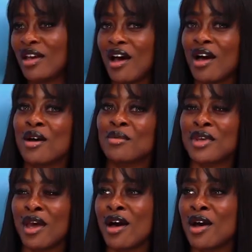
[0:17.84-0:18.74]
Um,
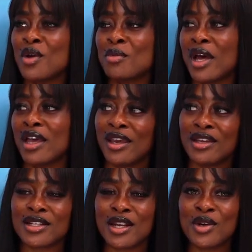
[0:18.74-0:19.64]
yeah, I know my
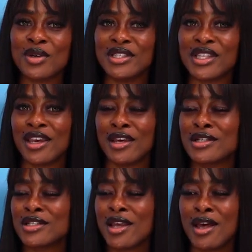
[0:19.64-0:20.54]
age and I know his
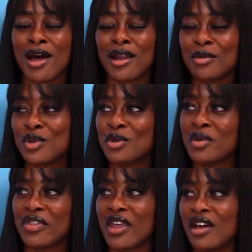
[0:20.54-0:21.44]
age, and I'm cool
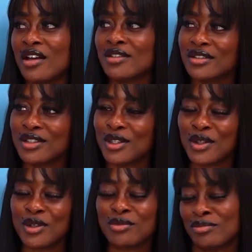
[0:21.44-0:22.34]
with that, you
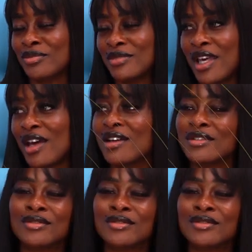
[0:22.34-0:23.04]
know? Yeah.